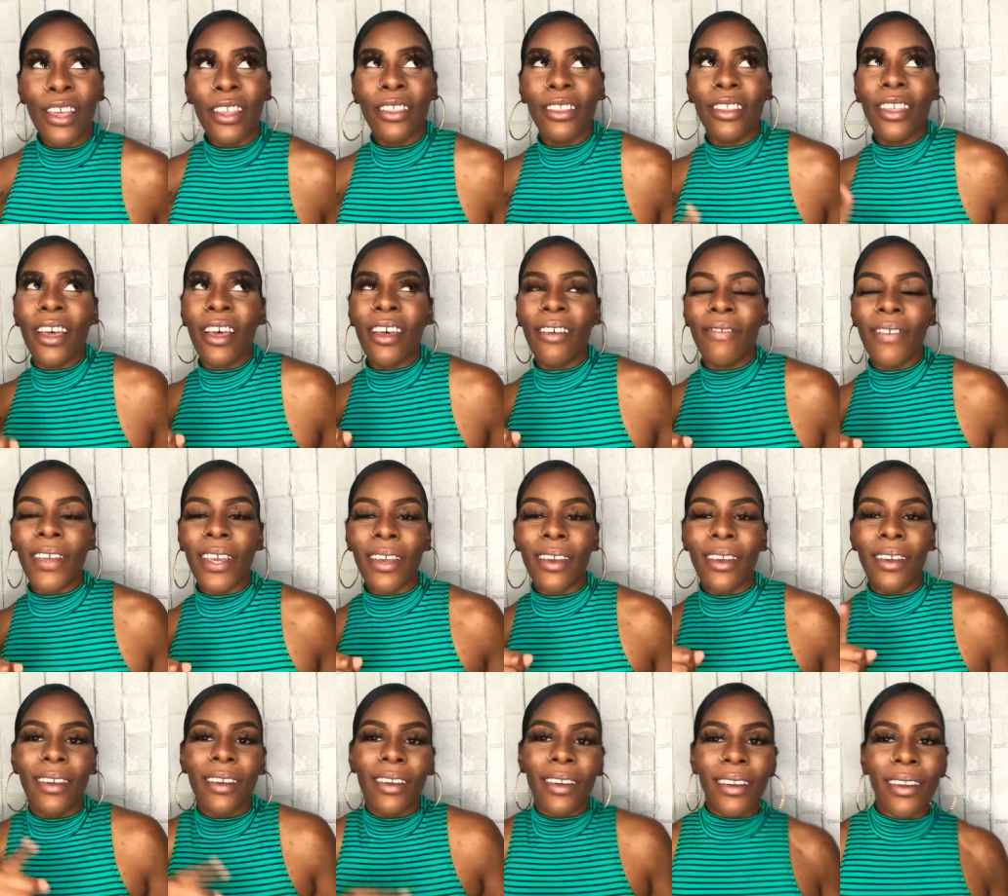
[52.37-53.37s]
the
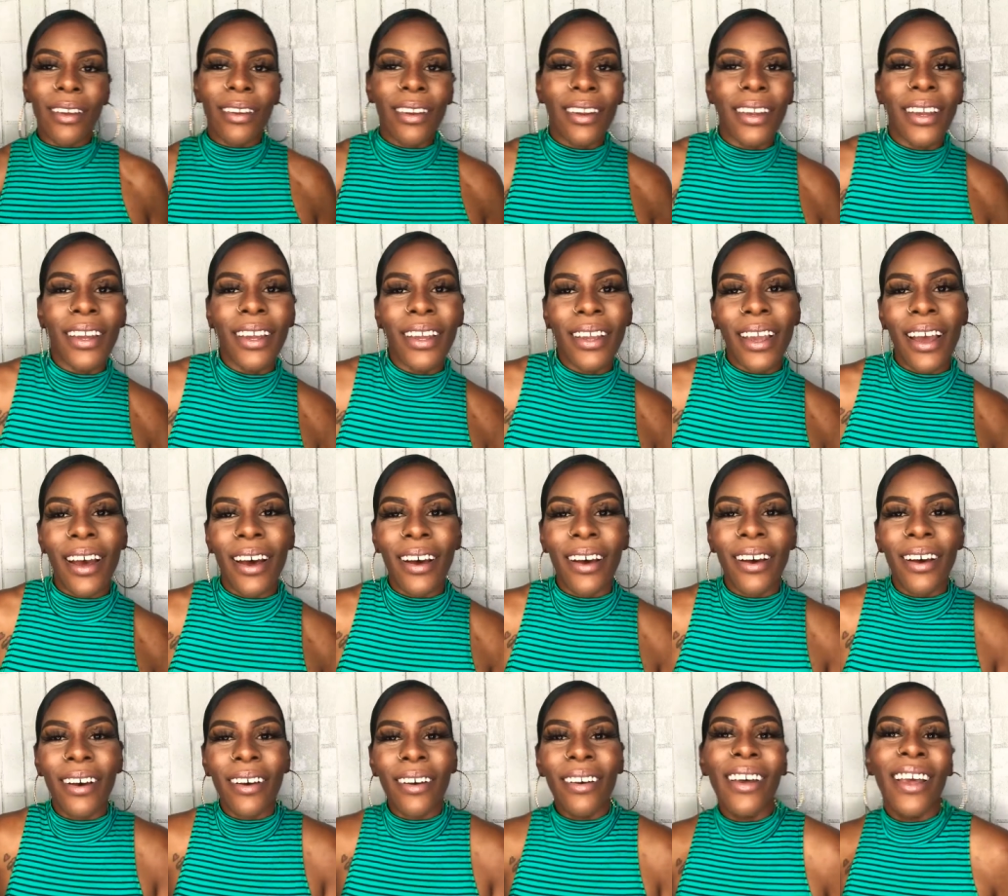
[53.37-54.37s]

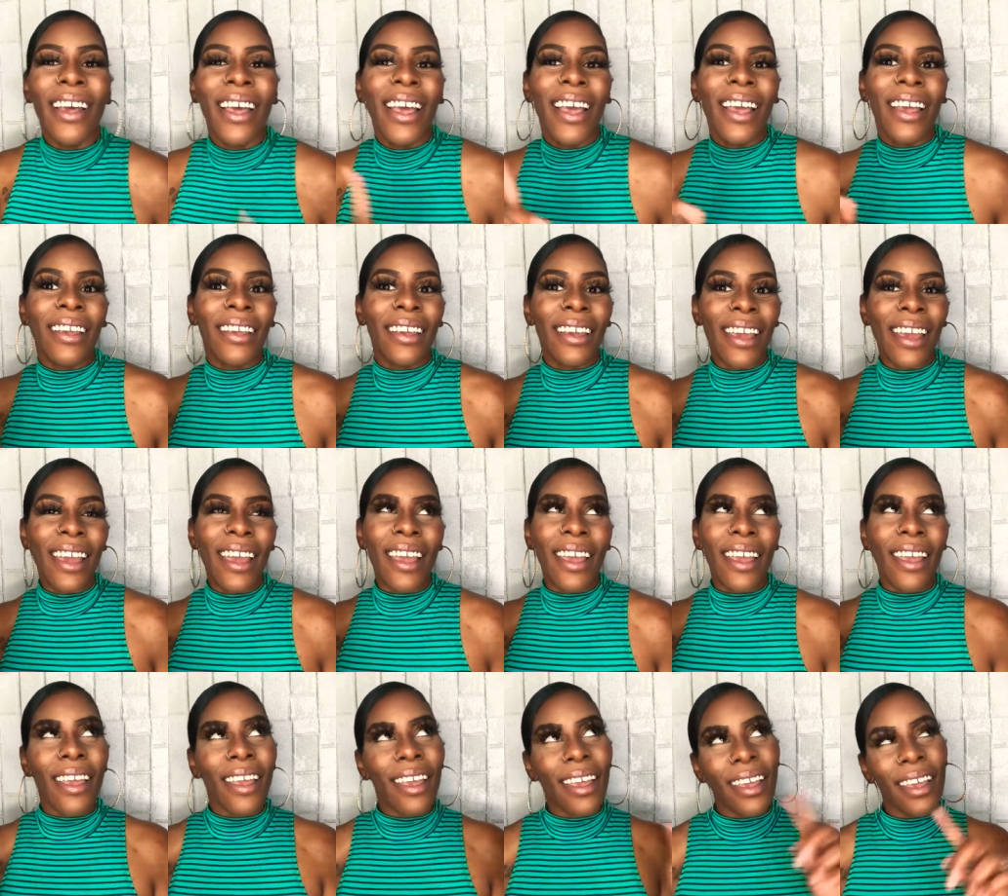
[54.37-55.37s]
video. Get
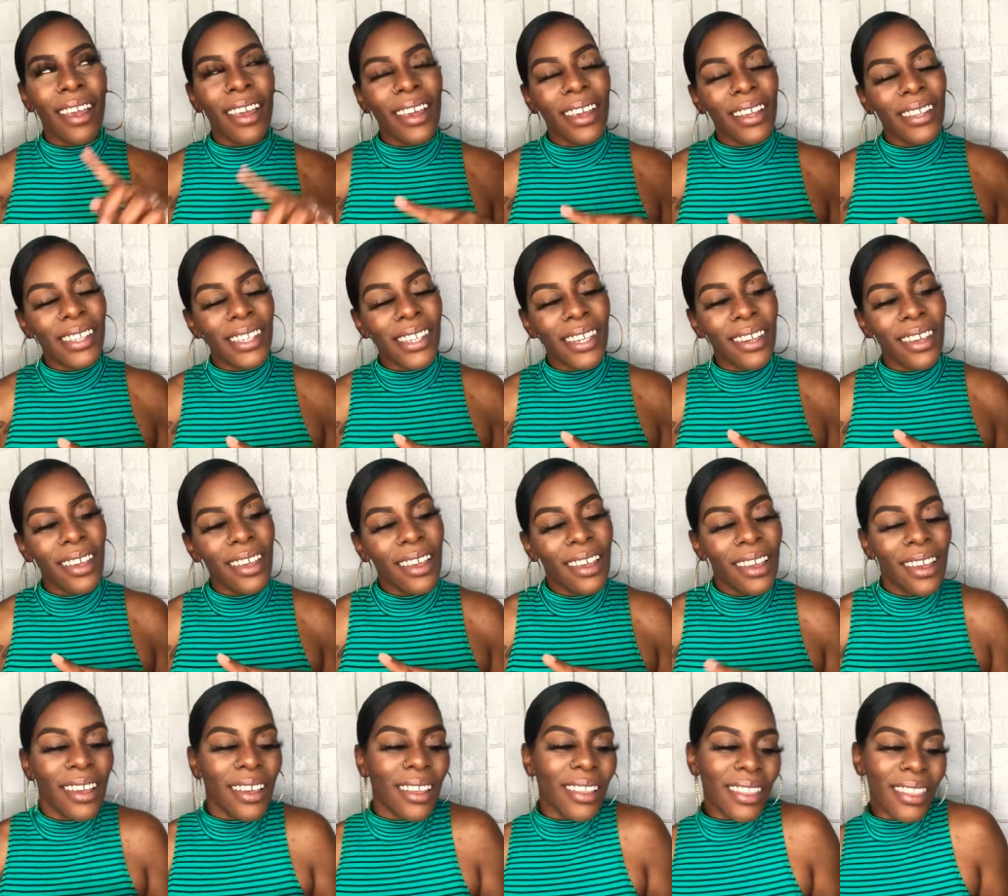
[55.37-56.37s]
into
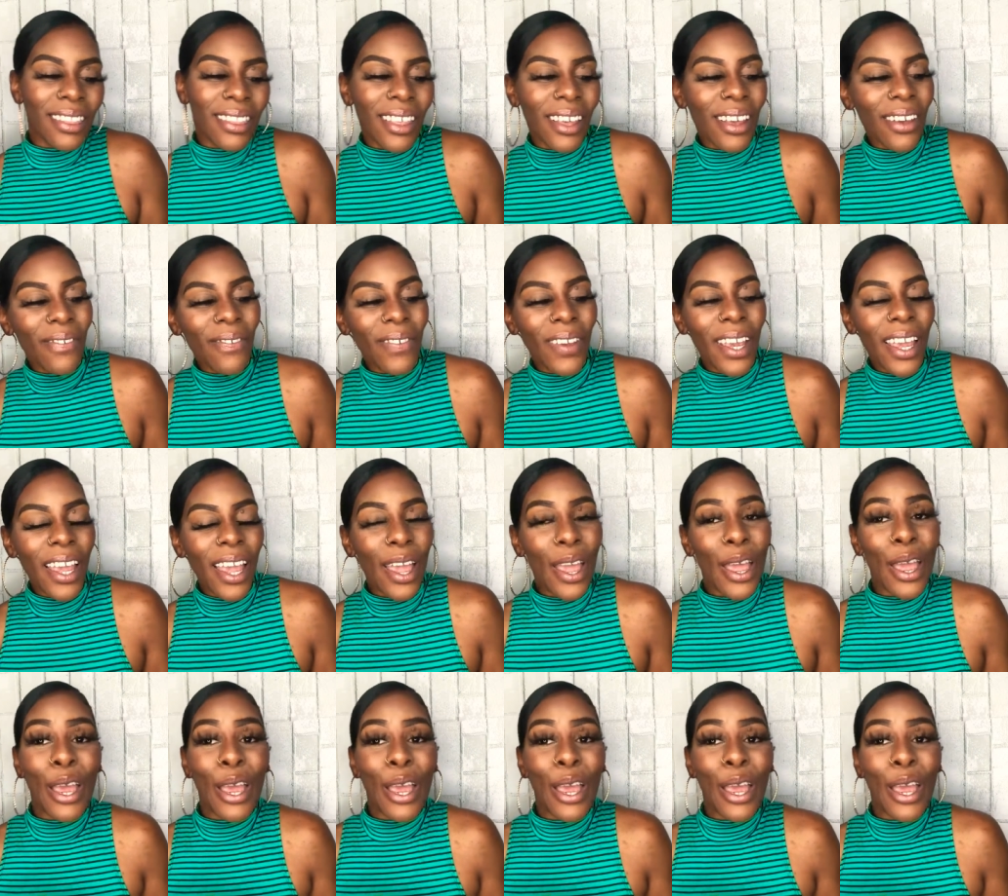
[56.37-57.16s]
the video.